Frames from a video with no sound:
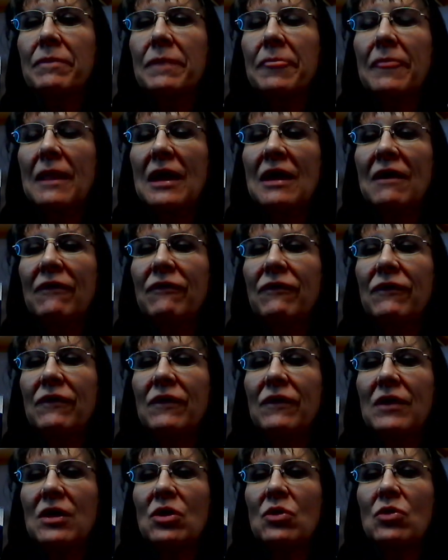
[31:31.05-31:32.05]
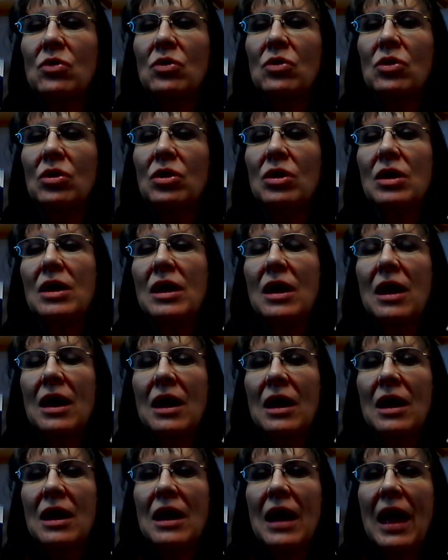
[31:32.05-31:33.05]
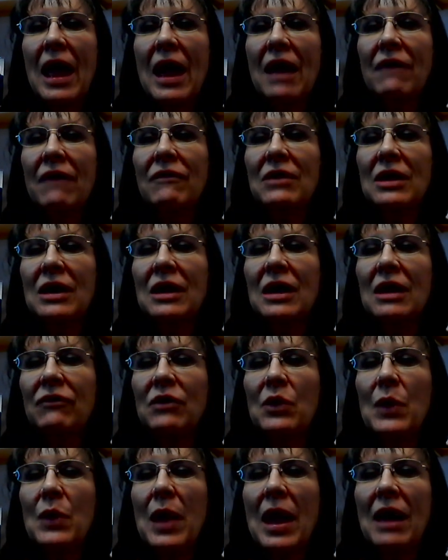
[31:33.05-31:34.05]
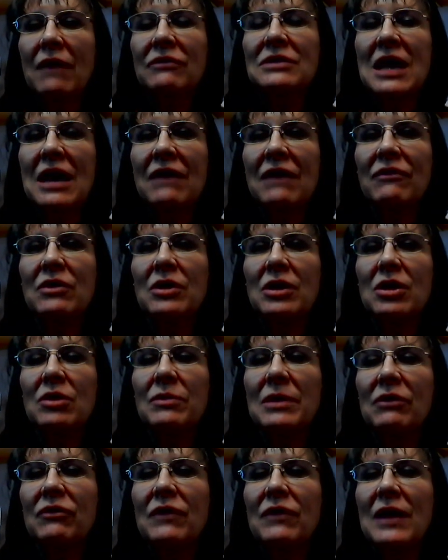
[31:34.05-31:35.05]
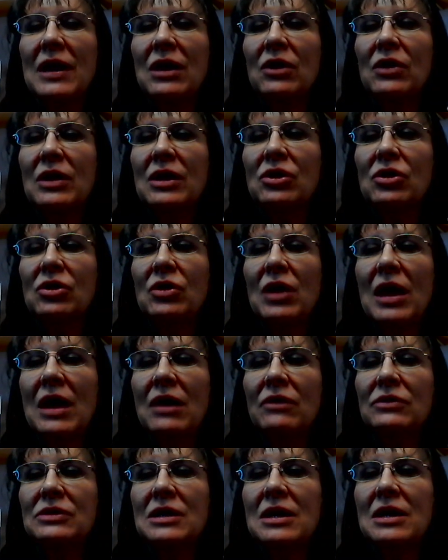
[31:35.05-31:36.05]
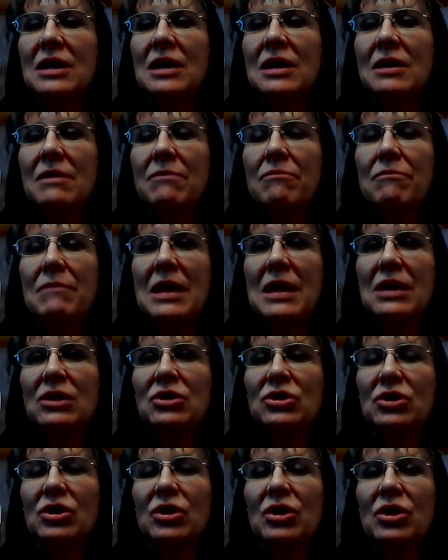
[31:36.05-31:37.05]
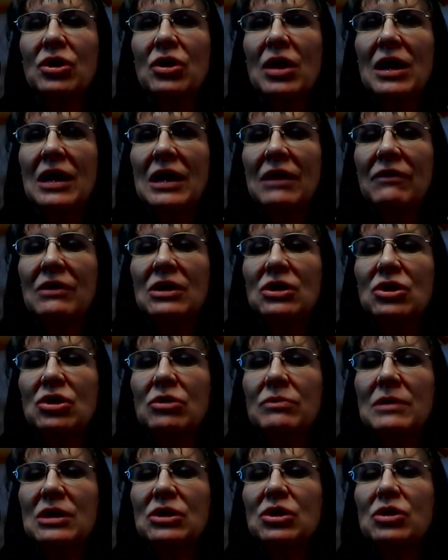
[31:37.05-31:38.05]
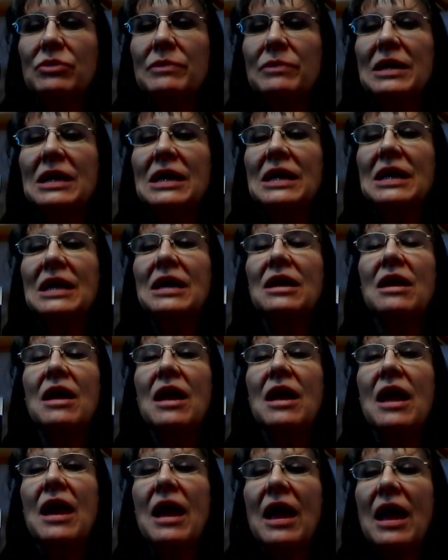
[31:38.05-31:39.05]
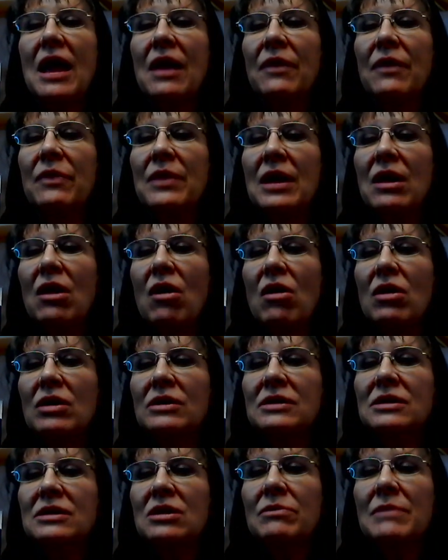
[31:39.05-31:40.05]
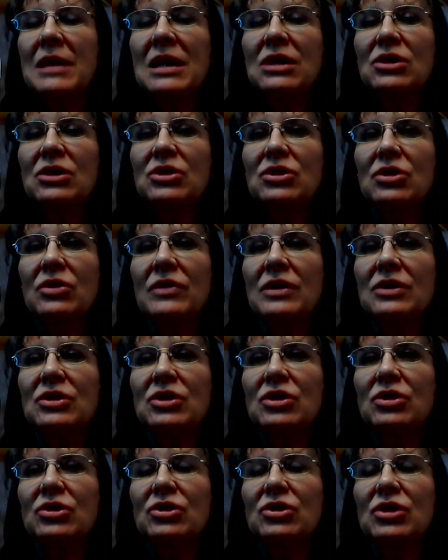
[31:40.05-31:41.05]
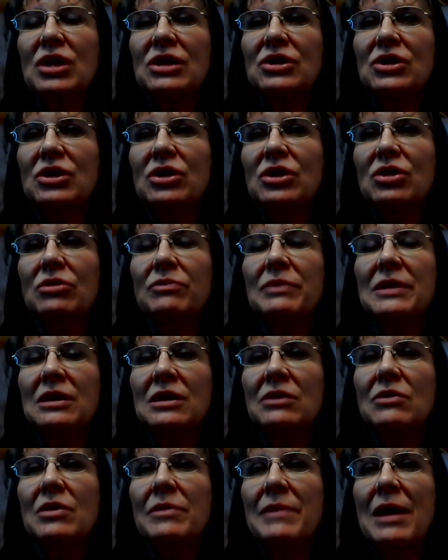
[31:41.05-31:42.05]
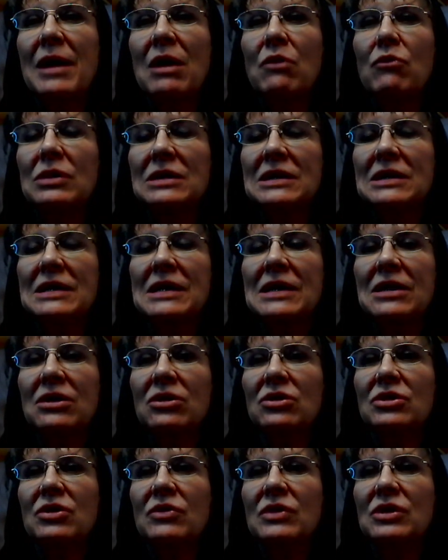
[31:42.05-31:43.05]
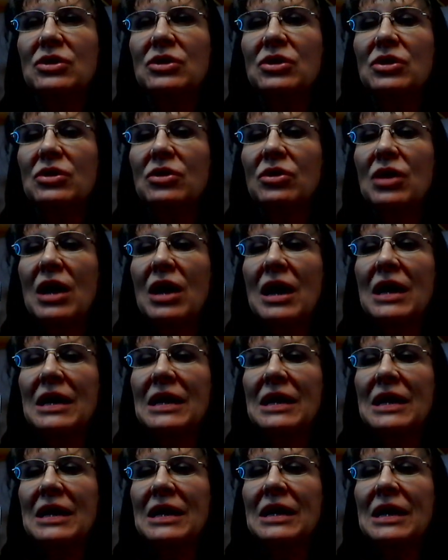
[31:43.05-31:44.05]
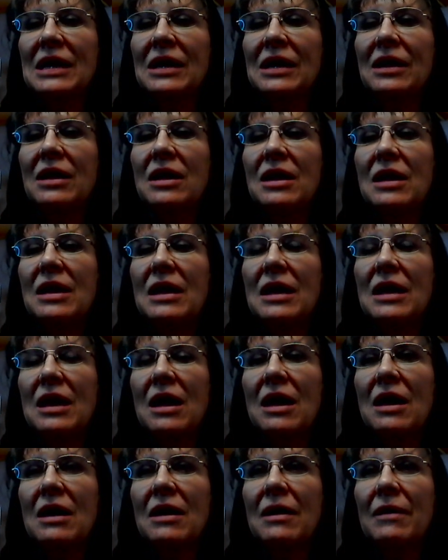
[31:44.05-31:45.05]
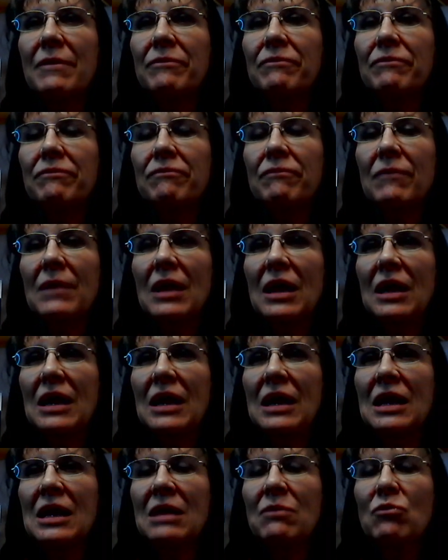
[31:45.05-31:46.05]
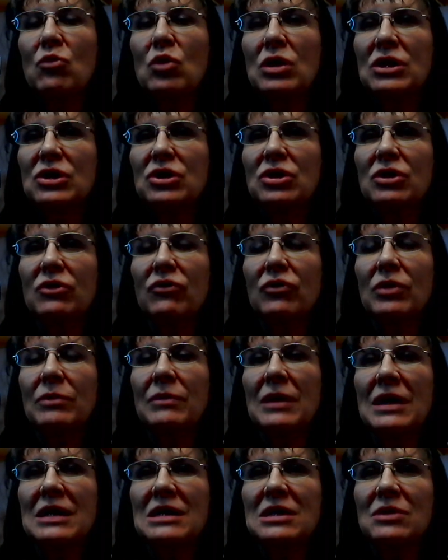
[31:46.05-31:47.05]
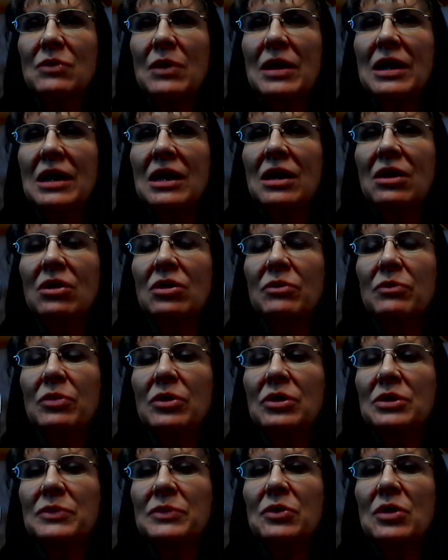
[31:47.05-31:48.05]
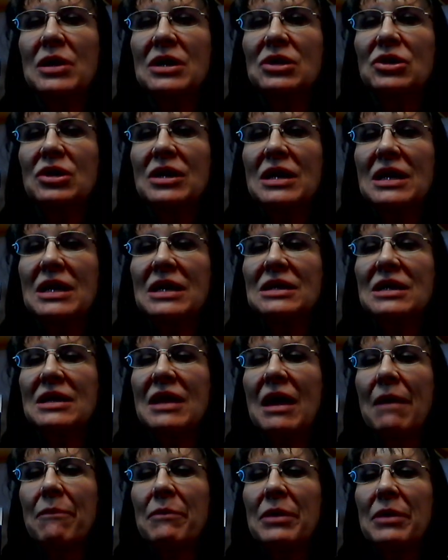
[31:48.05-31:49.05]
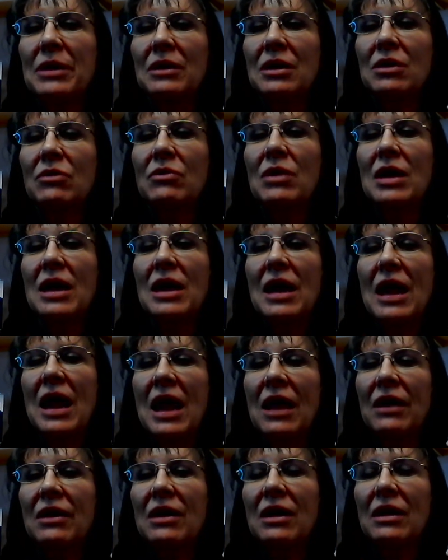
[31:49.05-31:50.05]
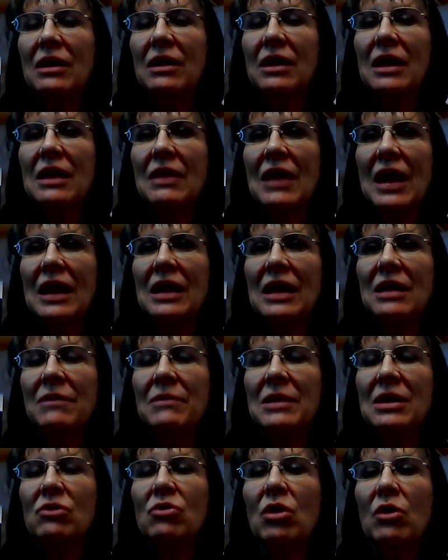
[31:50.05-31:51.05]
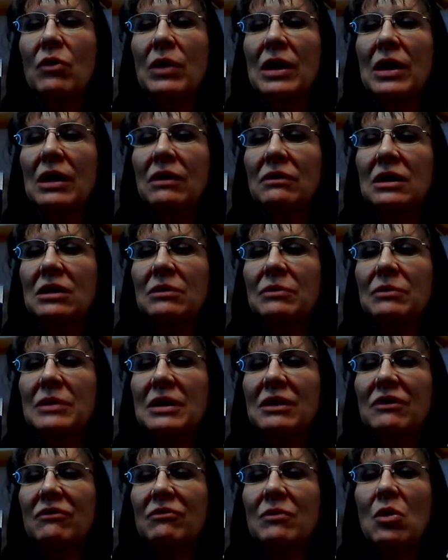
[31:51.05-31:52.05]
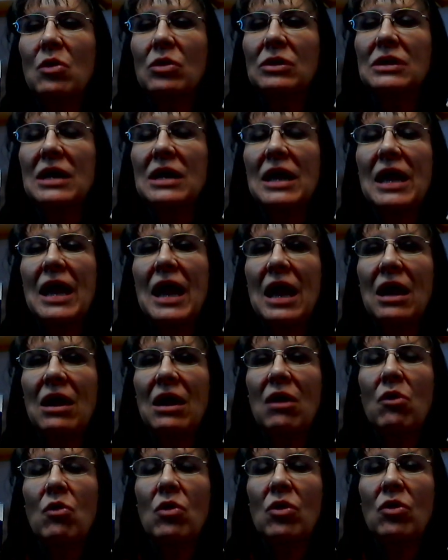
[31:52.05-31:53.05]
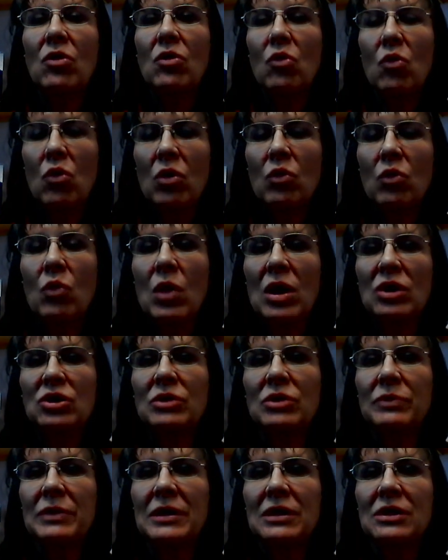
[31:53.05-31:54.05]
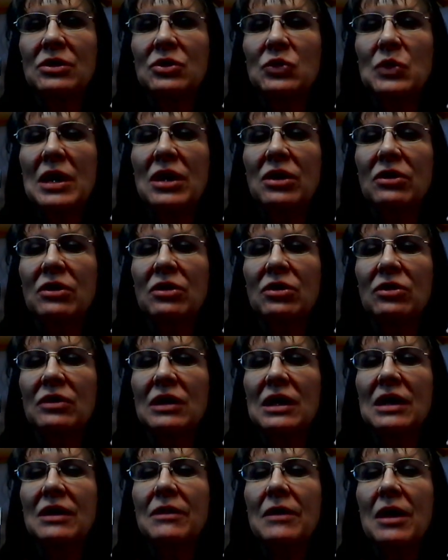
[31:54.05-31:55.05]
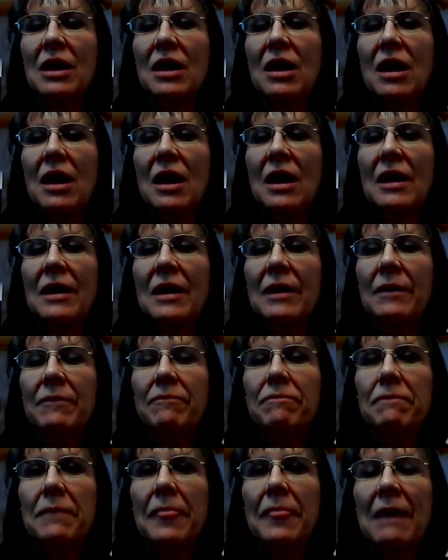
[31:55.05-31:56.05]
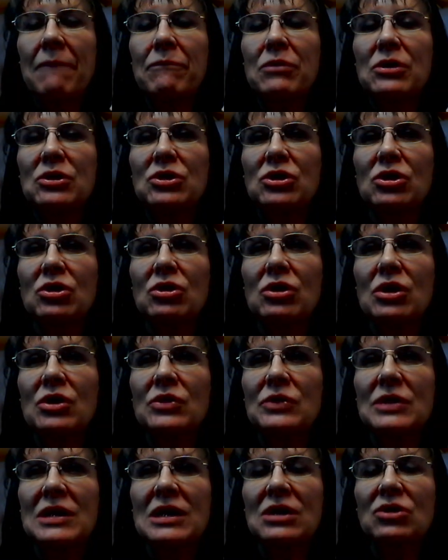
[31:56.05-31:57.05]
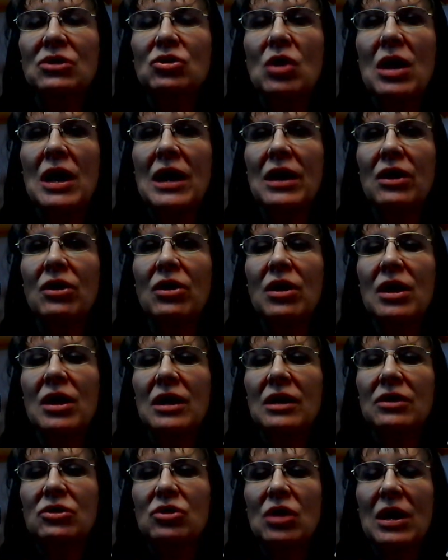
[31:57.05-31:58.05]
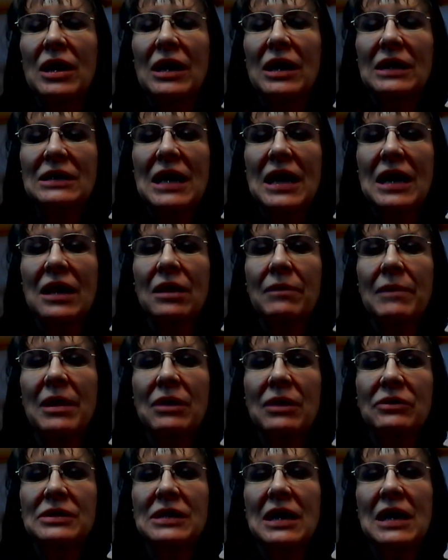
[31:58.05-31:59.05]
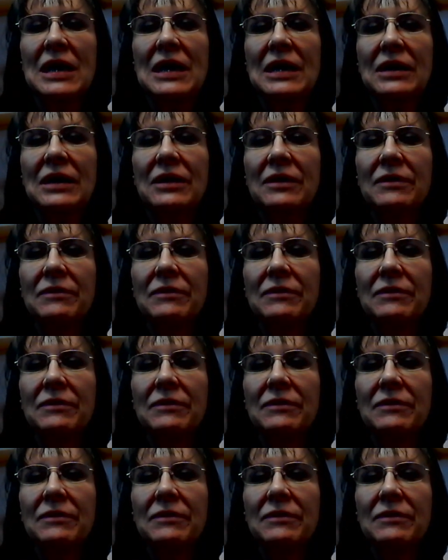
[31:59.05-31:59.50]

If you have to have a humidifier in your house, make sure you're not giving too much humidity. And then also make sure that you're changing your pillow about once a year so that you're not getting any moisture from like sweating or perspiration into that pillow, and that can be growing a little bit of mold. And or wash your pillows regularly, and put your clothes in a dryer. Try not to hang them outside.